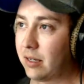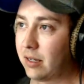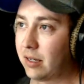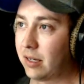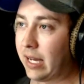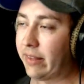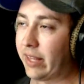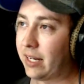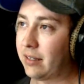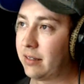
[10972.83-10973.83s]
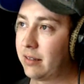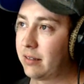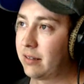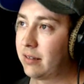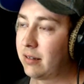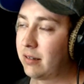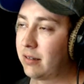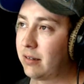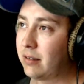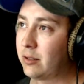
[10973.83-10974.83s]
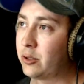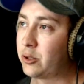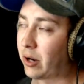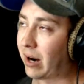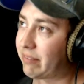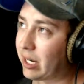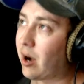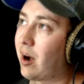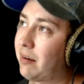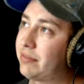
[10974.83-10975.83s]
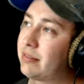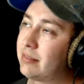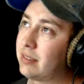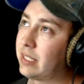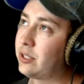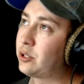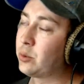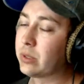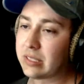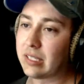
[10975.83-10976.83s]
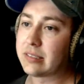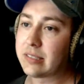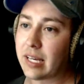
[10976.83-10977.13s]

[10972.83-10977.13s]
And then driving off into a sunset.